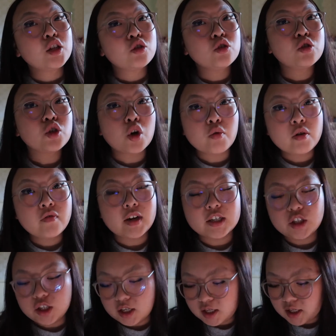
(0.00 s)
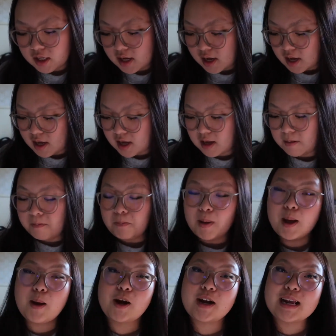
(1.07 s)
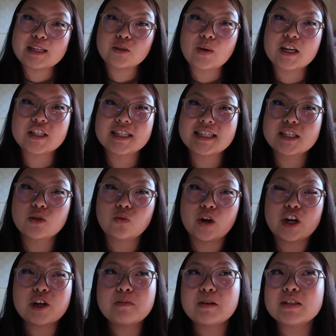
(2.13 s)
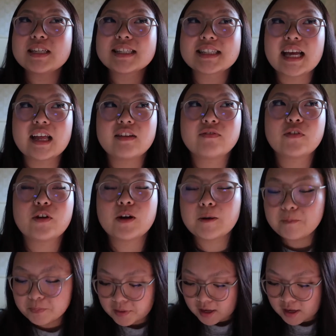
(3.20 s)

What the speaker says: So refreshing. But our next question is, what are you most excited for?